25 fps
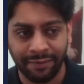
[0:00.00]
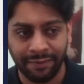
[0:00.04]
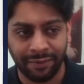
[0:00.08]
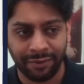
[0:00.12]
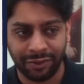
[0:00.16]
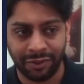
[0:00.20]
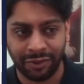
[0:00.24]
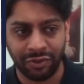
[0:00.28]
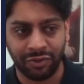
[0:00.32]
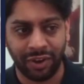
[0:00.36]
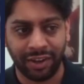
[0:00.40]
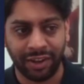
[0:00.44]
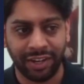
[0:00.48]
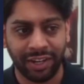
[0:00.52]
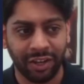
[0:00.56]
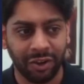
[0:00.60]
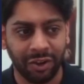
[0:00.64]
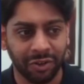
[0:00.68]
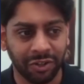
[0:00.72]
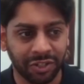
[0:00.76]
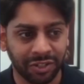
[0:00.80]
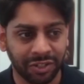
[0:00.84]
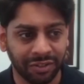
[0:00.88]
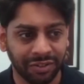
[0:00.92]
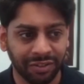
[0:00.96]
to drain the
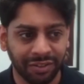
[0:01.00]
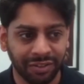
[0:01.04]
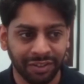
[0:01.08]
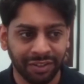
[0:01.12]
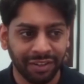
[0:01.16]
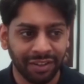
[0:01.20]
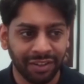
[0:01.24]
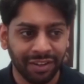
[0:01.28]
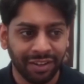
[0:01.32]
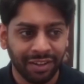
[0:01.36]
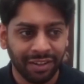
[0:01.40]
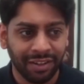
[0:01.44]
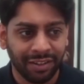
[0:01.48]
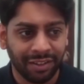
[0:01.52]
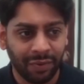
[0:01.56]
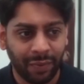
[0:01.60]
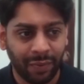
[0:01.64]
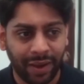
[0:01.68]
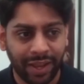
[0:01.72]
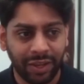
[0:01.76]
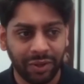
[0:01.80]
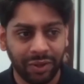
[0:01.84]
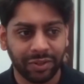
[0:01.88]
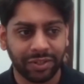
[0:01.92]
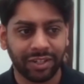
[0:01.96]
ocean. The
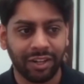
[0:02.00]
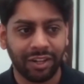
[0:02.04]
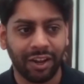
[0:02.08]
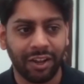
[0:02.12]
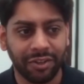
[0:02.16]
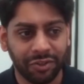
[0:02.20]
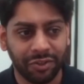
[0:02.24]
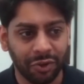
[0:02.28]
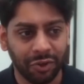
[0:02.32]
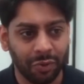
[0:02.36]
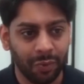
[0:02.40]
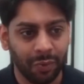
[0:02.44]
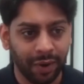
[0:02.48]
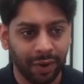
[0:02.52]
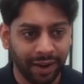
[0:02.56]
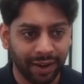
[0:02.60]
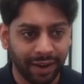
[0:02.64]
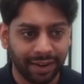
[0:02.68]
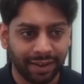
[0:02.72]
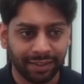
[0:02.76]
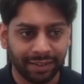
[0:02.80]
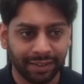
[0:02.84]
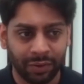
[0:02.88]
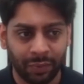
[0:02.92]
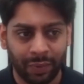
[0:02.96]
way you slice your
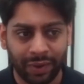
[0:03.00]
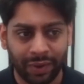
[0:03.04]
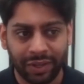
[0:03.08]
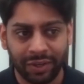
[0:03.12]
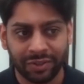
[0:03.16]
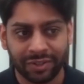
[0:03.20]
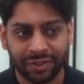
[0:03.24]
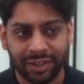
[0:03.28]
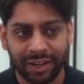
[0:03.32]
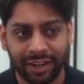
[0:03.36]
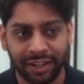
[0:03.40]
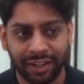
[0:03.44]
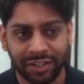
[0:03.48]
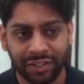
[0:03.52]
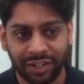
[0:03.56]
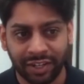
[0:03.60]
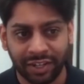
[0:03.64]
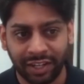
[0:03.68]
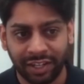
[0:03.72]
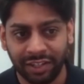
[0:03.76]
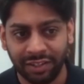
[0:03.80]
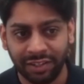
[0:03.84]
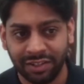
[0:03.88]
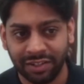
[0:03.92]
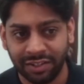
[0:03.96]
work, the way you slice
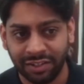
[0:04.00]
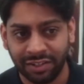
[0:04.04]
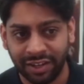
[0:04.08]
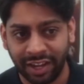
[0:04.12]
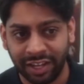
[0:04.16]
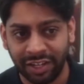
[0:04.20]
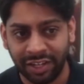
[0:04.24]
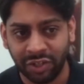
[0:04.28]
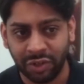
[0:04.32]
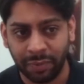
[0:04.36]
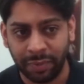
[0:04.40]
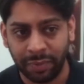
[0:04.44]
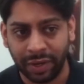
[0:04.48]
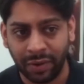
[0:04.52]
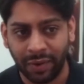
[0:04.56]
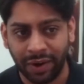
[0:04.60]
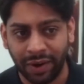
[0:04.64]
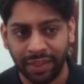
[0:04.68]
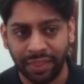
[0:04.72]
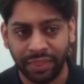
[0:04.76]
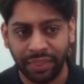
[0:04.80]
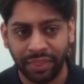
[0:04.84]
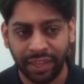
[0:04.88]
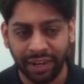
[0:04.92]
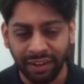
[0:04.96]
change should be
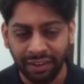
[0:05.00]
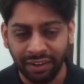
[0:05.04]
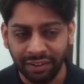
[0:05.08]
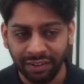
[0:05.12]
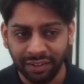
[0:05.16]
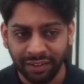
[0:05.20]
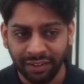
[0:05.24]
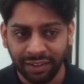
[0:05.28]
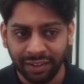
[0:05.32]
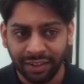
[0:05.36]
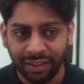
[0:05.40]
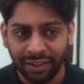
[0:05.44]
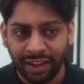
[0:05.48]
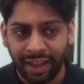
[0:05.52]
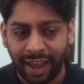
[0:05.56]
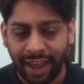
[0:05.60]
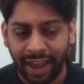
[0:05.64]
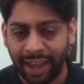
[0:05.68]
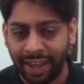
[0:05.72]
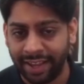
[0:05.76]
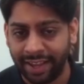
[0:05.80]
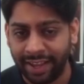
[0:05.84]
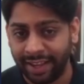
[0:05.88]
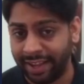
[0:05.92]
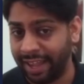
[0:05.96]
quite thin.
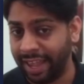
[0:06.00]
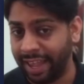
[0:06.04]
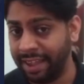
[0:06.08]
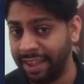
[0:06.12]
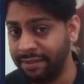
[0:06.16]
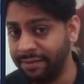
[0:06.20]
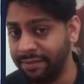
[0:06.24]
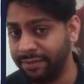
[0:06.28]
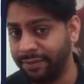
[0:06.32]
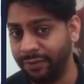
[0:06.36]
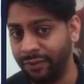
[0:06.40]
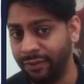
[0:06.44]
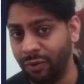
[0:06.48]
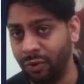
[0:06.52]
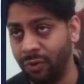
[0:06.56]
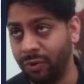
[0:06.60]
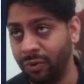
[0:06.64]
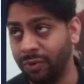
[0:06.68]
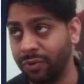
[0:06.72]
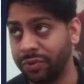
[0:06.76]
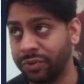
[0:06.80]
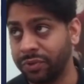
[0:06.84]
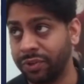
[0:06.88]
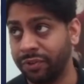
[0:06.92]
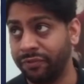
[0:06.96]
Aim
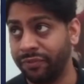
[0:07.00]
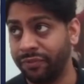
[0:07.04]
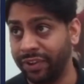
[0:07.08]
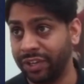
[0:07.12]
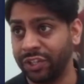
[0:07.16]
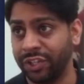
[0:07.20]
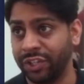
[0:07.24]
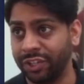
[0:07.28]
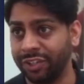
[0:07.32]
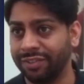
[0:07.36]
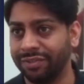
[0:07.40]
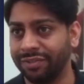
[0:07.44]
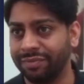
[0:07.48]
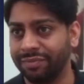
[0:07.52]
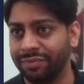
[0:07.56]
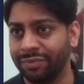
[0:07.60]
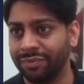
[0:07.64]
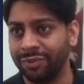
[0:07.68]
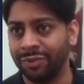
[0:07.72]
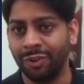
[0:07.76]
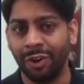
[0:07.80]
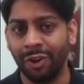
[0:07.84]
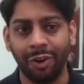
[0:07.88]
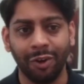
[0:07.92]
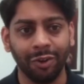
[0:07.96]
for sufficient,
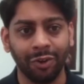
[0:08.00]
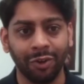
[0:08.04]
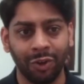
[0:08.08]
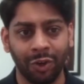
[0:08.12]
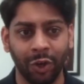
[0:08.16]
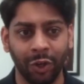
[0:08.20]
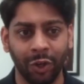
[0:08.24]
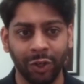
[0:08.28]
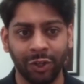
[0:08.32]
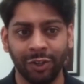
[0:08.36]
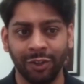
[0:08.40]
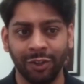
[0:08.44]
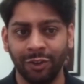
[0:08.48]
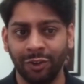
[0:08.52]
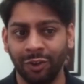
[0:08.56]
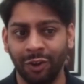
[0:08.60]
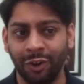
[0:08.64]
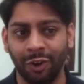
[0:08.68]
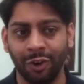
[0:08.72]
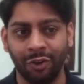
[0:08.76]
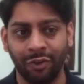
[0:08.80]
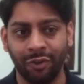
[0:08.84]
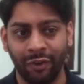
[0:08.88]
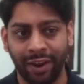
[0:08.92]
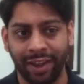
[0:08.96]
not good,
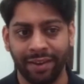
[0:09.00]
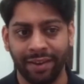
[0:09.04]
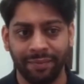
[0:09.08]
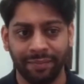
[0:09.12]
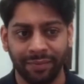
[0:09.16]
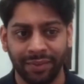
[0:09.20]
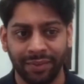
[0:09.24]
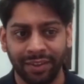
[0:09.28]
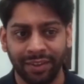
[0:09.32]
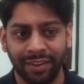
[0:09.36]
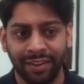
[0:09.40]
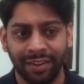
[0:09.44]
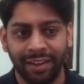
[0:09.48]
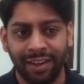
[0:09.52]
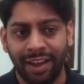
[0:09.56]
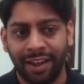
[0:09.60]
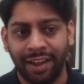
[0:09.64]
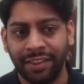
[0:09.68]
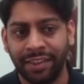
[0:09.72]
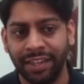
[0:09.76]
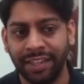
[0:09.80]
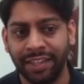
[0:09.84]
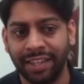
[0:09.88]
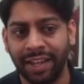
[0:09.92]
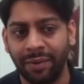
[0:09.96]
not great. I
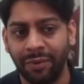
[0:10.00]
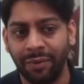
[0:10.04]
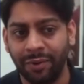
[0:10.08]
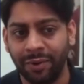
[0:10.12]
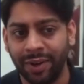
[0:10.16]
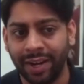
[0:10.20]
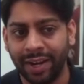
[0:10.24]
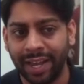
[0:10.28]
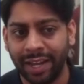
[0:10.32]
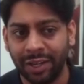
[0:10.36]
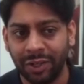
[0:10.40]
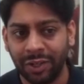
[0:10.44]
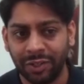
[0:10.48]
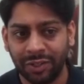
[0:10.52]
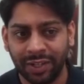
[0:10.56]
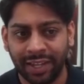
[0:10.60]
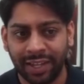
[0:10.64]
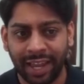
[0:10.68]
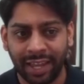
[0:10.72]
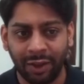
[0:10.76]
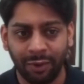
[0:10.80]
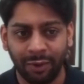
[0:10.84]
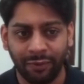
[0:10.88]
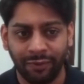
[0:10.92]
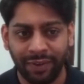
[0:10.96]
think that will allow you to
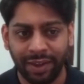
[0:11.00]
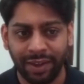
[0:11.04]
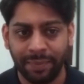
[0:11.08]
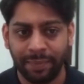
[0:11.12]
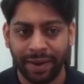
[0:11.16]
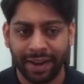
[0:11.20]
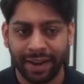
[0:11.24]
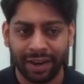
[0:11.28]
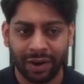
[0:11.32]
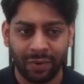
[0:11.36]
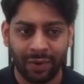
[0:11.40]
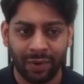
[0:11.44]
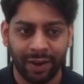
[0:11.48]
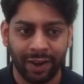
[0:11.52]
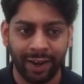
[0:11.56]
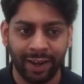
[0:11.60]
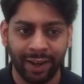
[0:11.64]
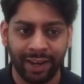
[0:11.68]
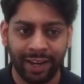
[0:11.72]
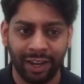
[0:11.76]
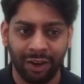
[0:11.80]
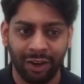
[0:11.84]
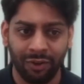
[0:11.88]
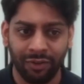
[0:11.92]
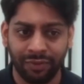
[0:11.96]
get your feedback quite
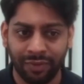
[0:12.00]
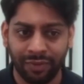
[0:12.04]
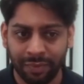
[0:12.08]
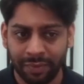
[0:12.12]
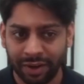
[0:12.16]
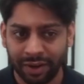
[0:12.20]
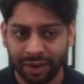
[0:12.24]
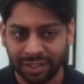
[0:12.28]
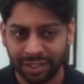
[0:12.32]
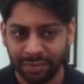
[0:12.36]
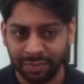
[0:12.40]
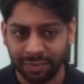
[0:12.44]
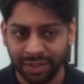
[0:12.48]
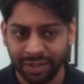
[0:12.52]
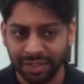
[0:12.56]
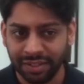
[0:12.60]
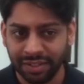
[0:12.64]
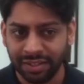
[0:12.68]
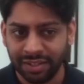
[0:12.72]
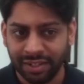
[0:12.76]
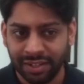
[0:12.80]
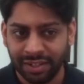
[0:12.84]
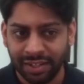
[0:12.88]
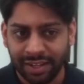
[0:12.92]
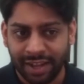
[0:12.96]
early on from
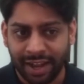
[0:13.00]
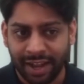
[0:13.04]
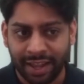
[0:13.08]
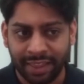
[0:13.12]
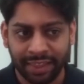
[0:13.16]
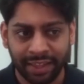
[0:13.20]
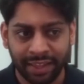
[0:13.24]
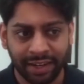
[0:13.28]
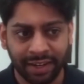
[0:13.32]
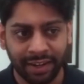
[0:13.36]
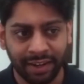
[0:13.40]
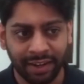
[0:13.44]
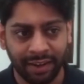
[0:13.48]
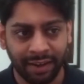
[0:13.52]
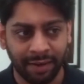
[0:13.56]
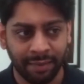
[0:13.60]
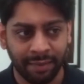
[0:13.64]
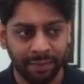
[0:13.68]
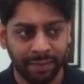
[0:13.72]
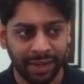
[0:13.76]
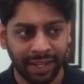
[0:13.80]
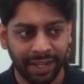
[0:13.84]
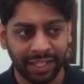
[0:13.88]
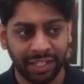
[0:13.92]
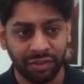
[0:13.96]
customers and then
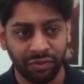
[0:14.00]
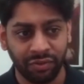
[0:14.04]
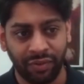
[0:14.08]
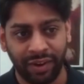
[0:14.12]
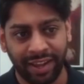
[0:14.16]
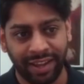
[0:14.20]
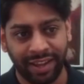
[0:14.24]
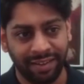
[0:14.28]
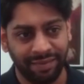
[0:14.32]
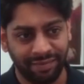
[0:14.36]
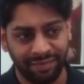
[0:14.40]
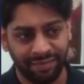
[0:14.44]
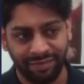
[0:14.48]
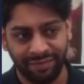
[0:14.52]
iterate